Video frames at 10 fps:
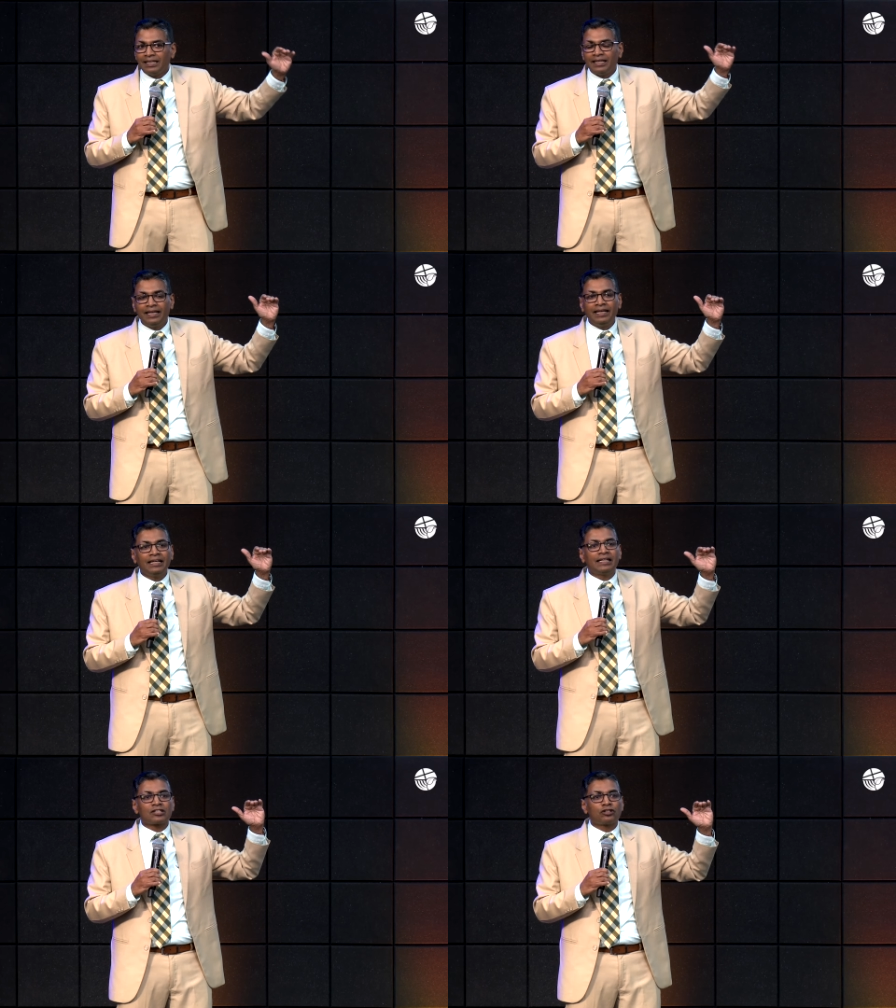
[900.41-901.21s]
he
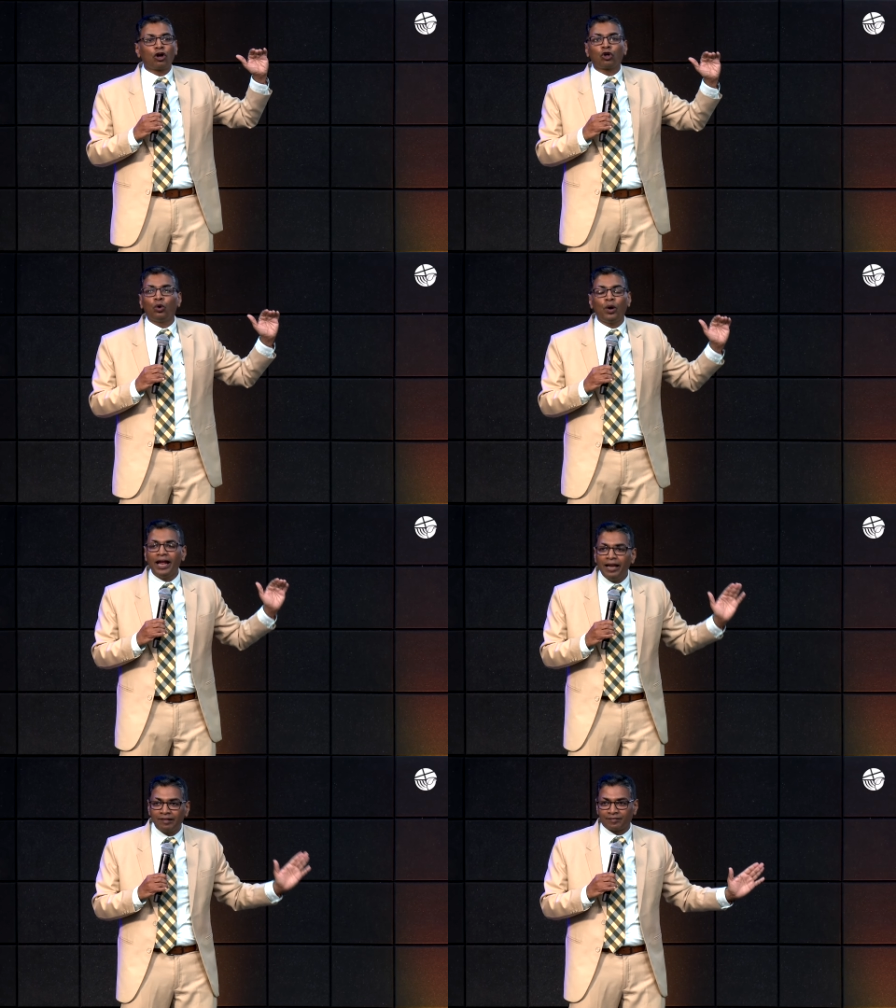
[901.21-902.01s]
does not do
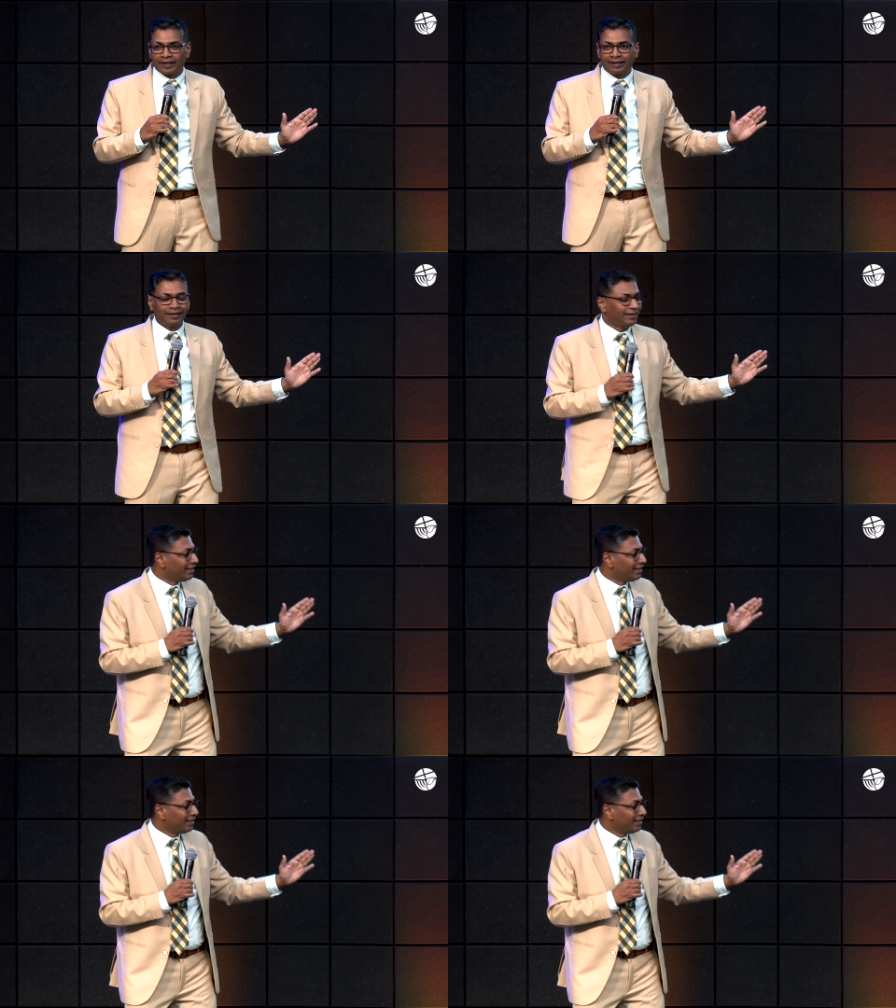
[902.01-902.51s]
anything.